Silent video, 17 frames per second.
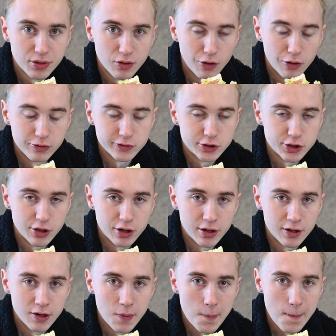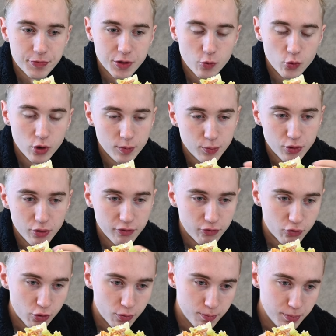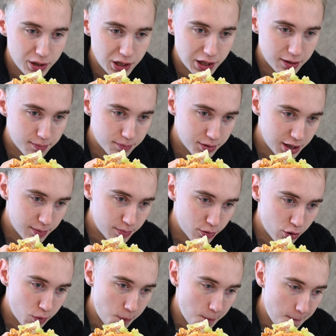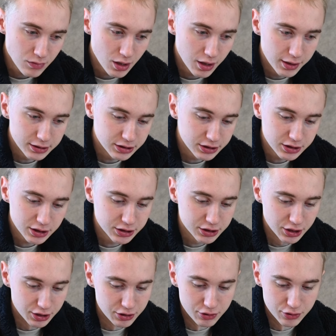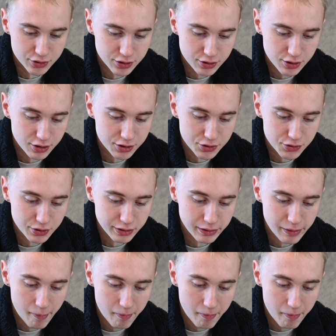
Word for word: of China. one point four billion people is such a huge country.